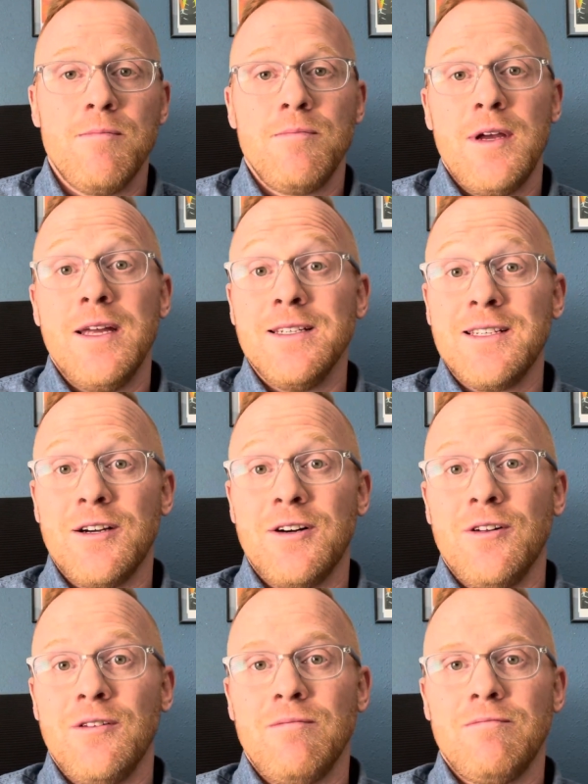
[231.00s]

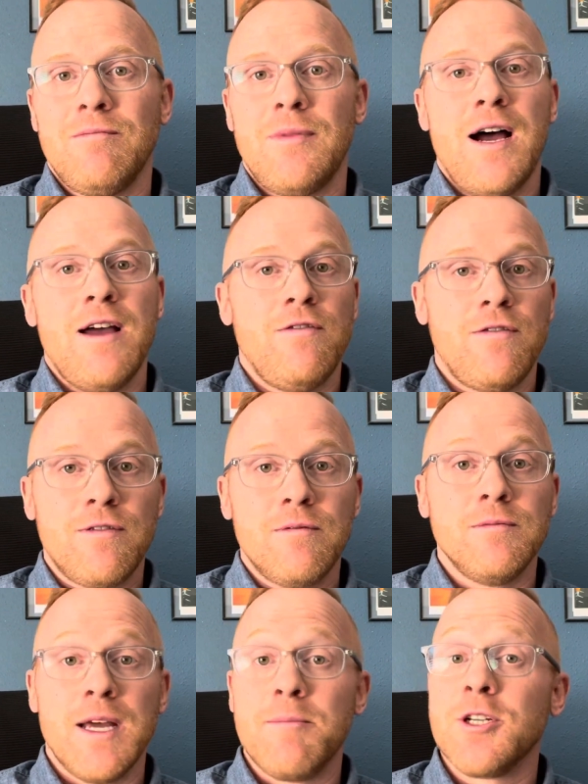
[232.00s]
until I've
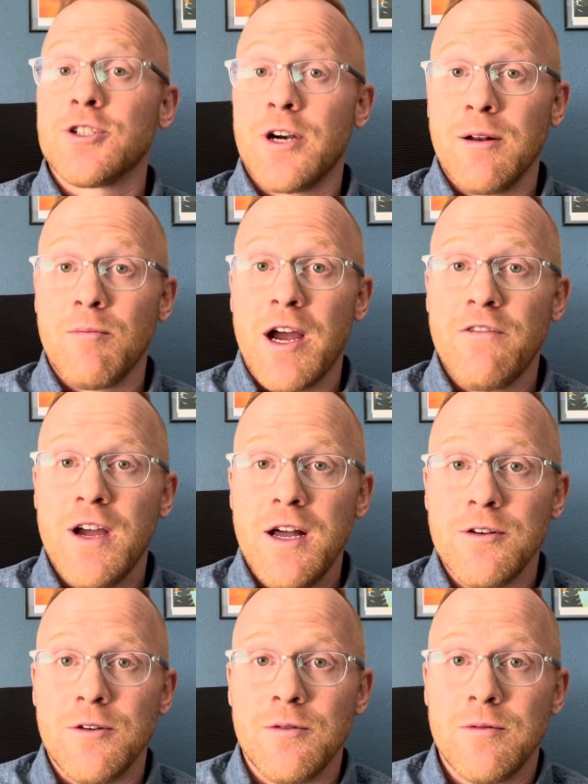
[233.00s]
demonstrated my
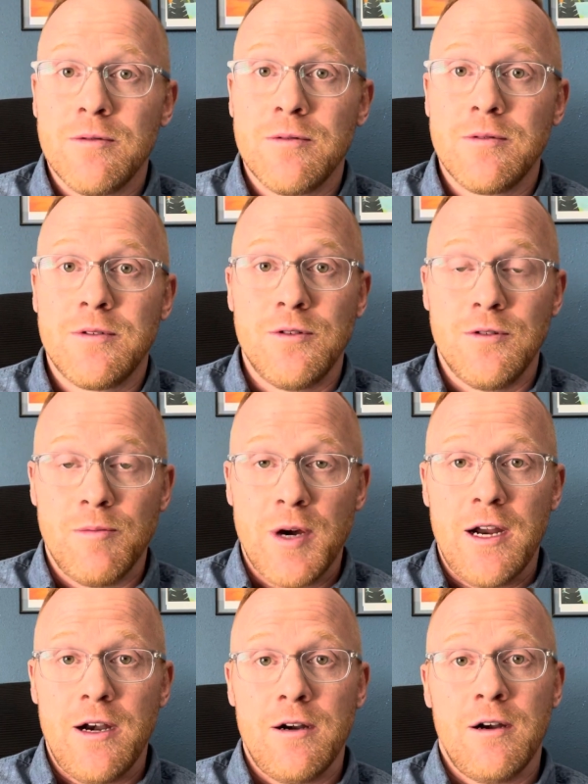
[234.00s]
value to the
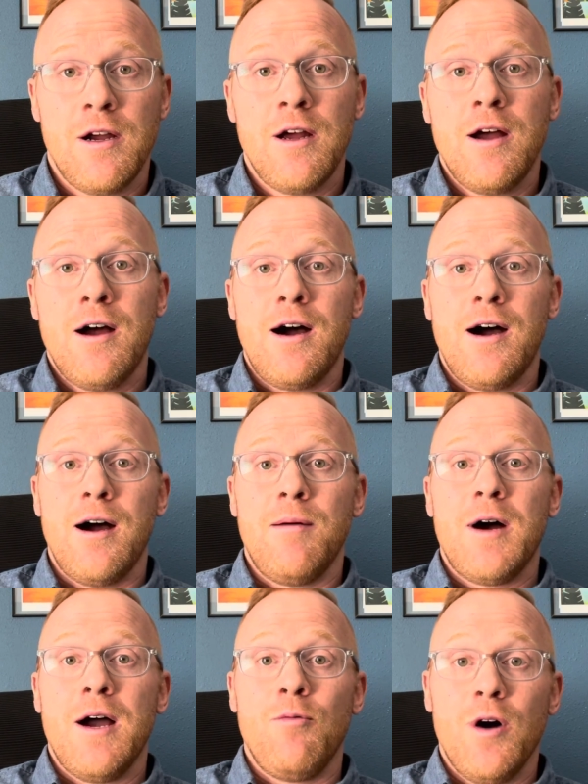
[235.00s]
buyer.
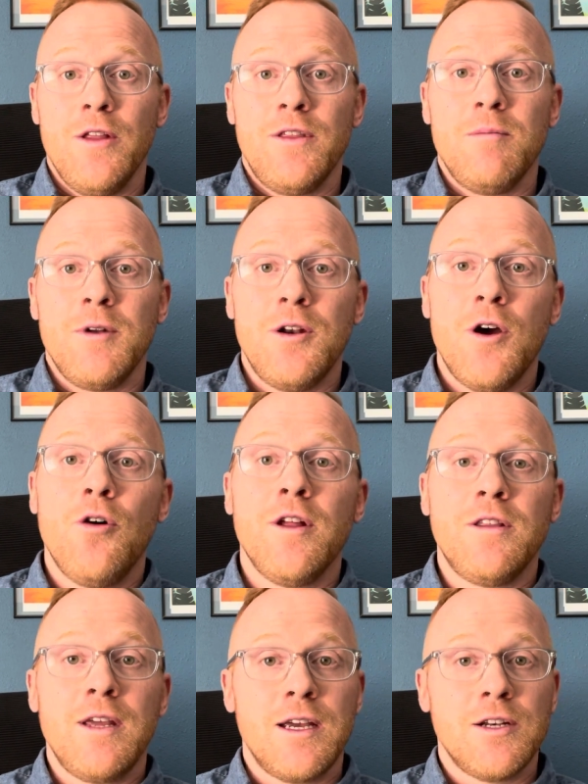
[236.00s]
I want them to know
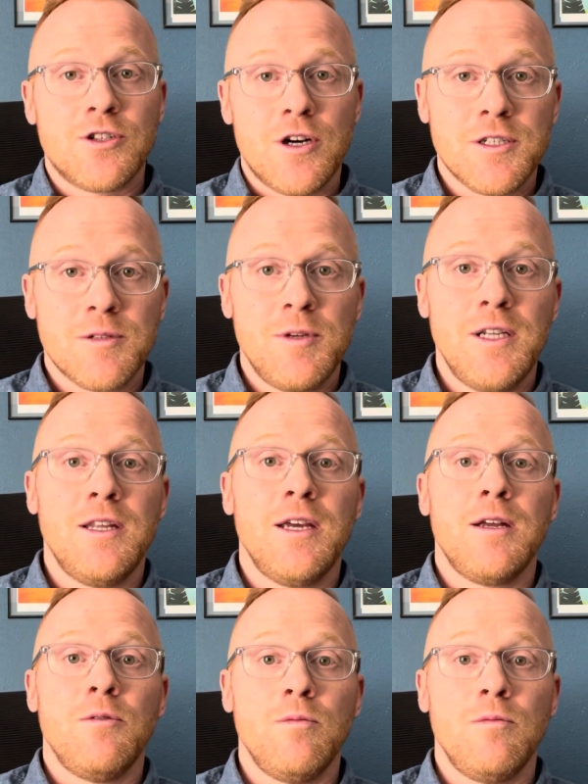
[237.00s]
that they can trust me. They
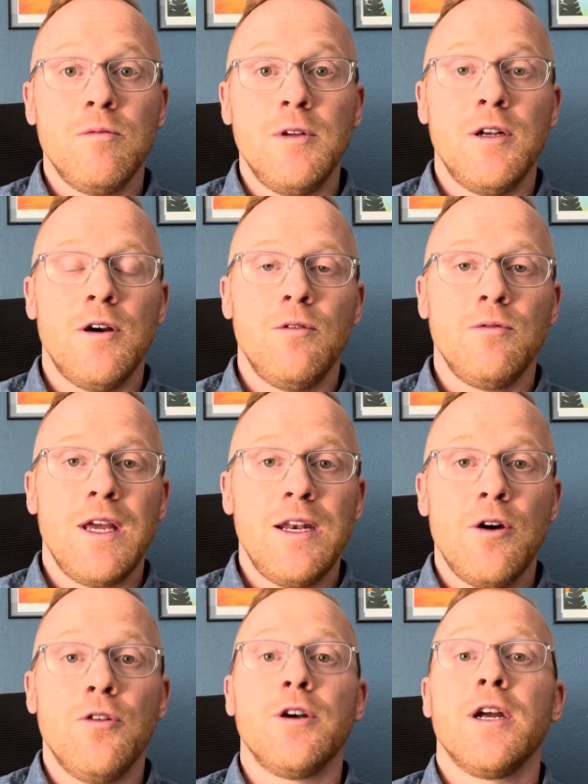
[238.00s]
can, they
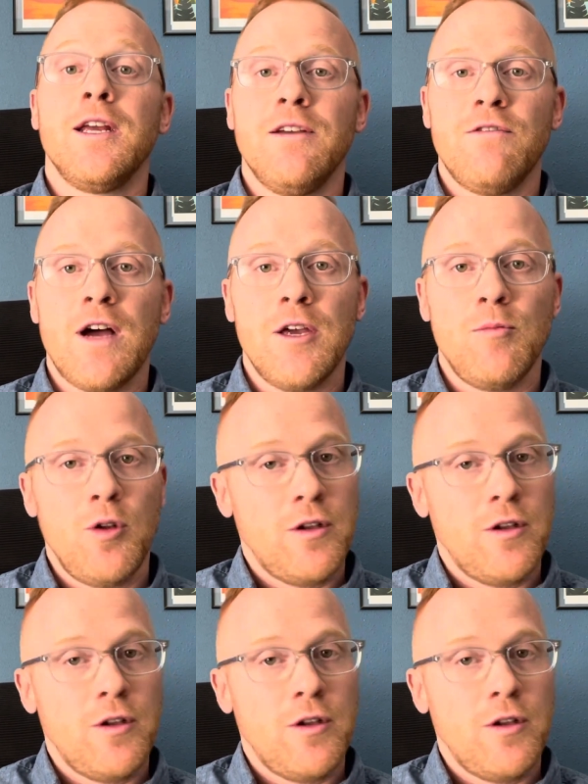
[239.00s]
know they're going to get valuable